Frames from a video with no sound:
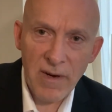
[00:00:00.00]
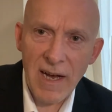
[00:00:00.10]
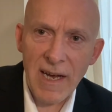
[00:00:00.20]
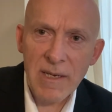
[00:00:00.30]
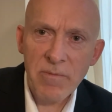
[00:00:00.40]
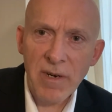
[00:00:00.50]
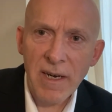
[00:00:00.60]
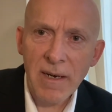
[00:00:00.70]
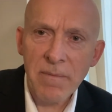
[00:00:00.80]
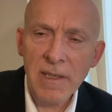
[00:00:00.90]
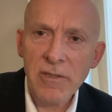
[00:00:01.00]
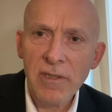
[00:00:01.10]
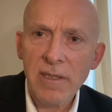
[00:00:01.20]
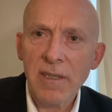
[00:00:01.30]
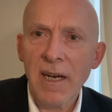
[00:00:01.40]
Abraham,
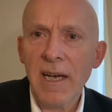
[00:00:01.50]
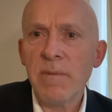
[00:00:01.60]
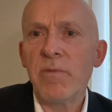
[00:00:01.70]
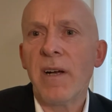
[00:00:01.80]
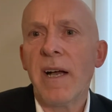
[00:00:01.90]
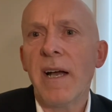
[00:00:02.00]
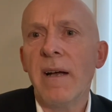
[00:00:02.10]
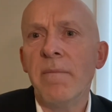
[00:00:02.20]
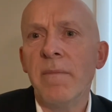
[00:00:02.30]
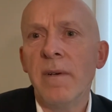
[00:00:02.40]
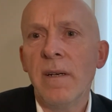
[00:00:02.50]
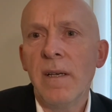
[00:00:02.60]
actually. So Abraham,